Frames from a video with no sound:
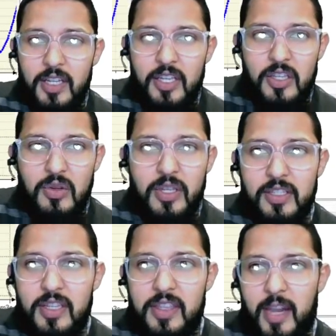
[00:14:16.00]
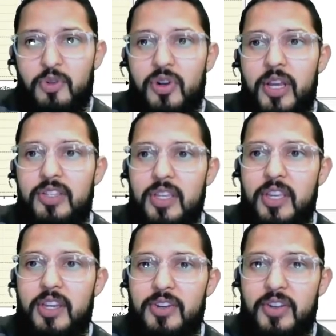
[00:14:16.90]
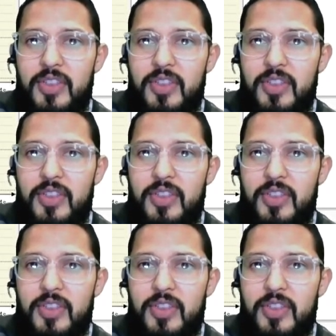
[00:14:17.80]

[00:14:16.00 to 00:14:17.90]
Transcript: you can see that I'm tracing here